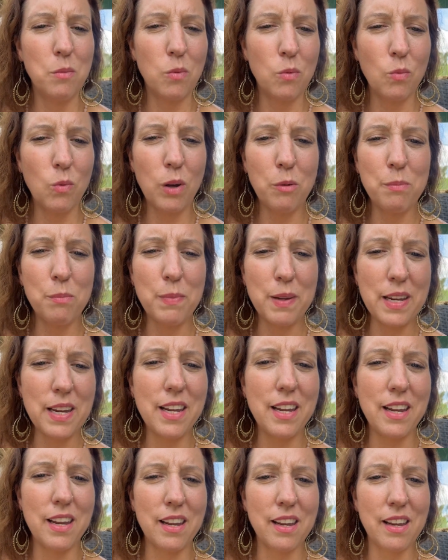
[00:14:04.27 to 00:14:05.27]

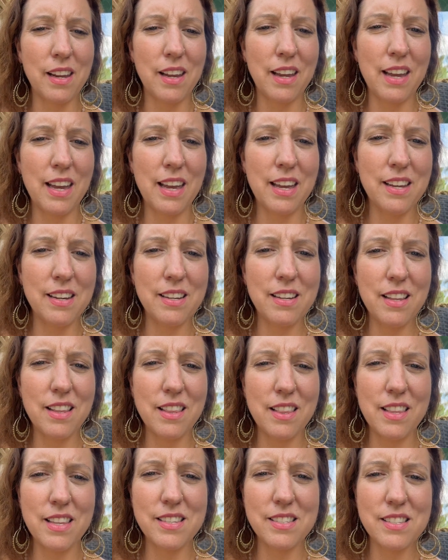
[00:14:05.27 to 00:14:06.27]
well-being. And
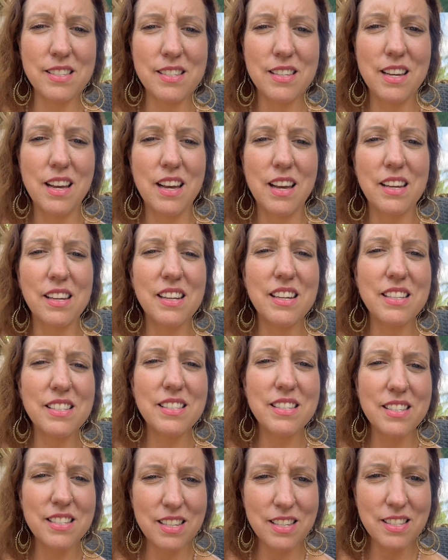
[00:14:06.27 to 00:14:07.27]
this
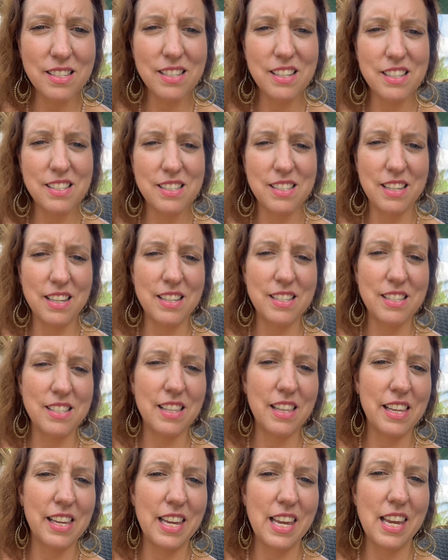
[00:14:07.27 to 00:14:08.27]
consistency is
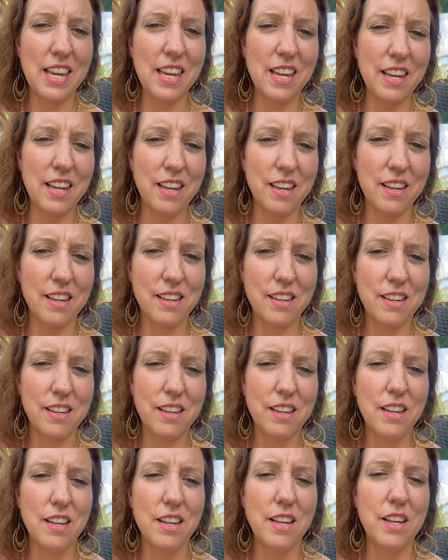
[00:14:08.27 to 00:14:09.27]
the key.
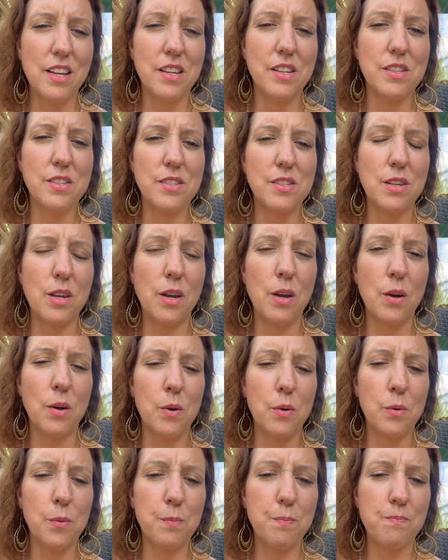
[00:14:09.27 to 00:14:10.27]

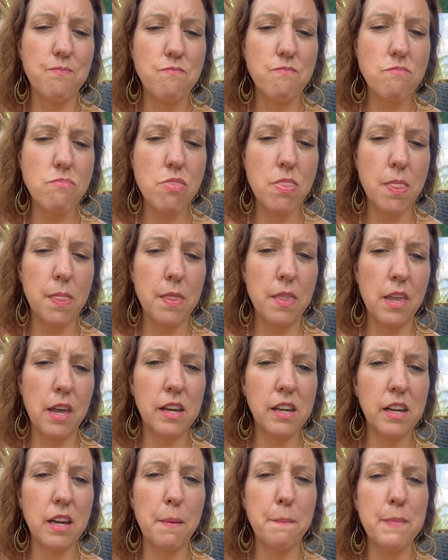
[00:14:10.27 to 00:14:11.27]
So the
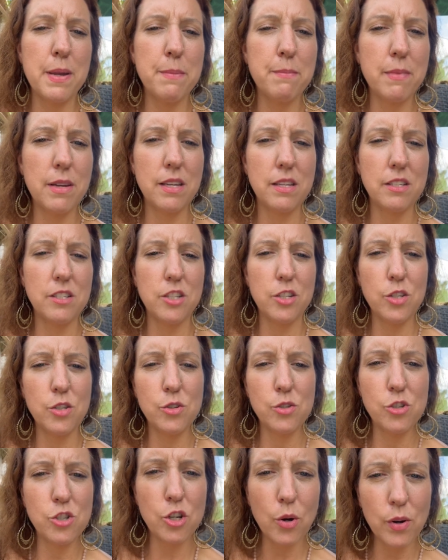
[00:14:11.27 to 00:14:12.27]
commitment to
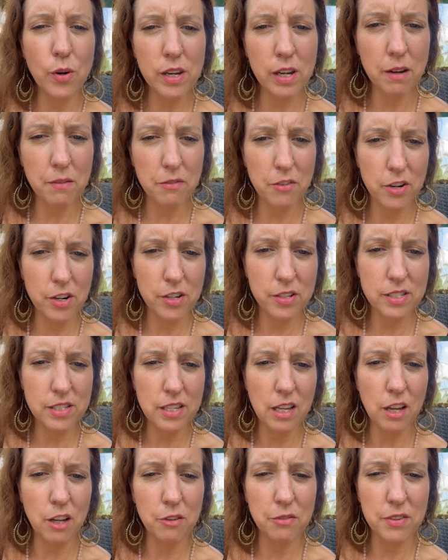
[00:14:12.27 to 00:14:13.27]
showing up for
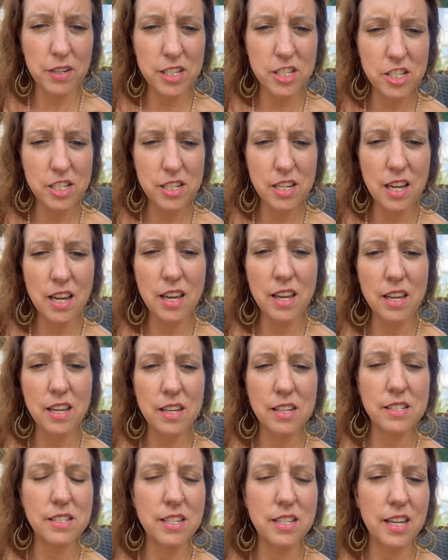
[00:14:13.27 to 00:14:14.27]
yourself each day
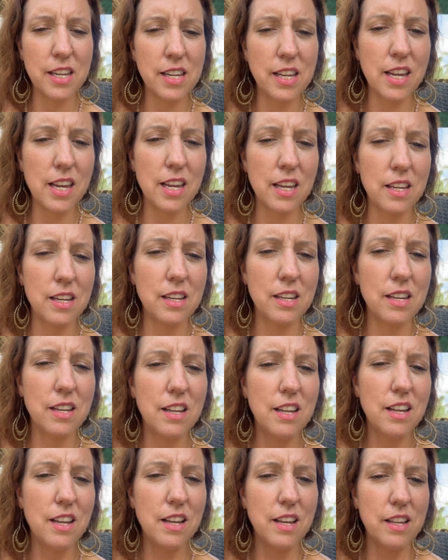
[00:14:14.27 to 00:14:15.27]
and taking
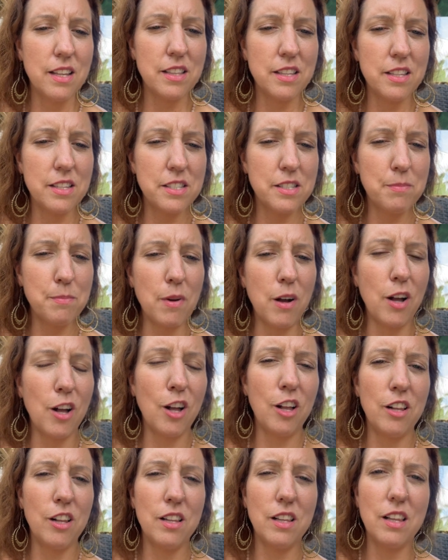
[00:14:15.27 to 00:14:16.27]
the
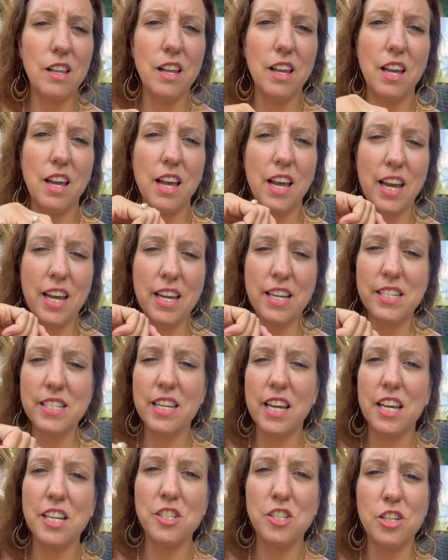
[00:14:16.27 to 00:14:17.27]
small,
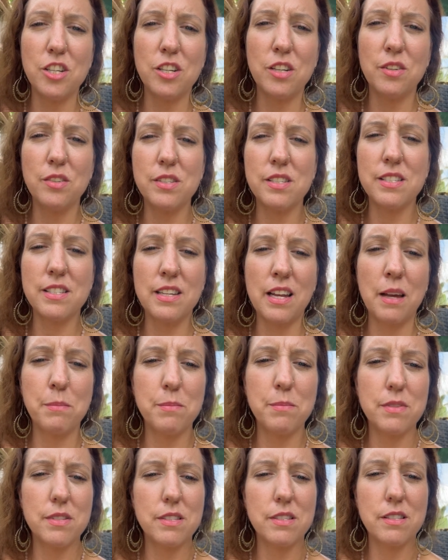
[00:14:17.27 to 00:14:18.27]
intentional
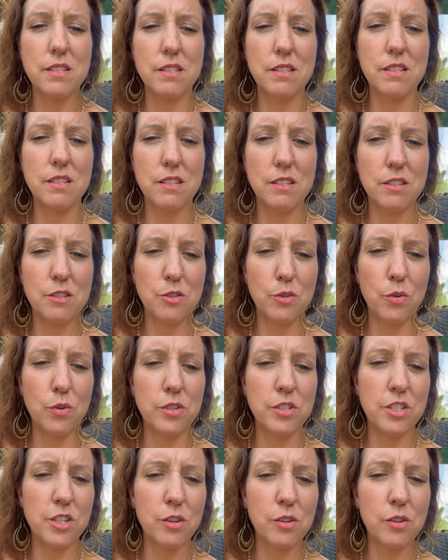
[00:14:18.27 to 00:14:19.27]
steps
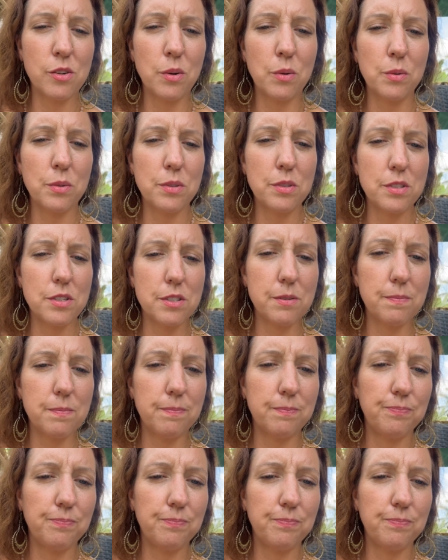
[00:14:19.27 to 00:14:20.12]
towards your goals.